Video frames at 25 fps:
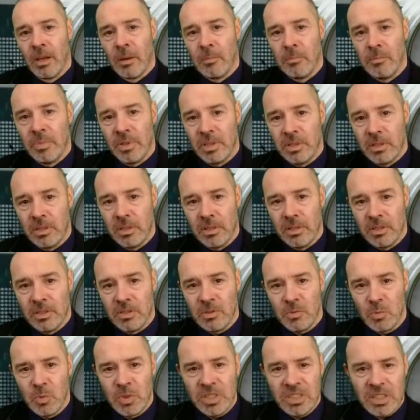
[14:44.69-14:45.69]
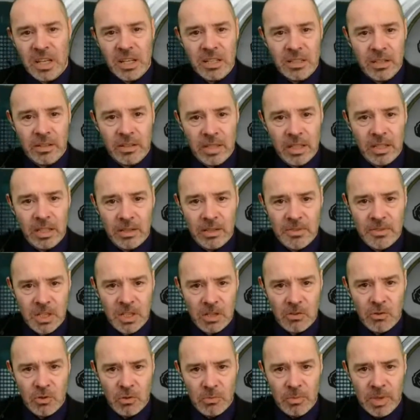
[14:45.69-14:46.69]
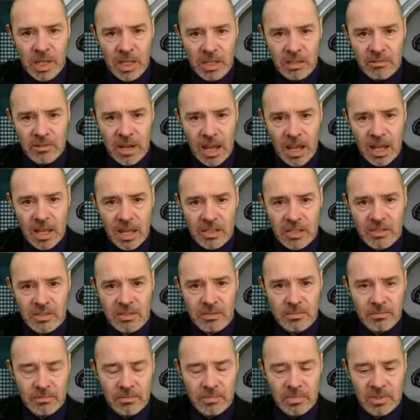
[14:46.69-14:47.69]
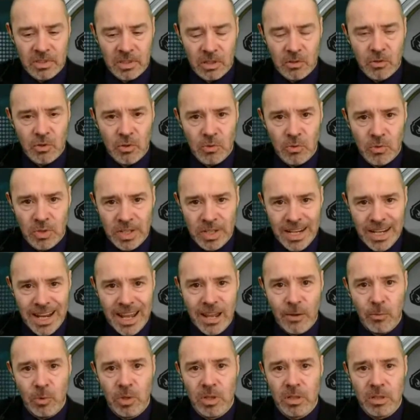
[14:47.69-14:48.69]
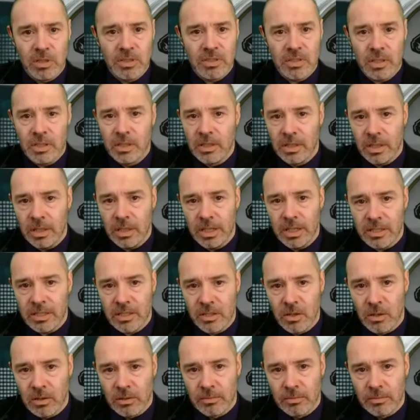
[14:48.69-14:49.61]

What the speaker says: because we tend to think of social media as social networks, and it's not.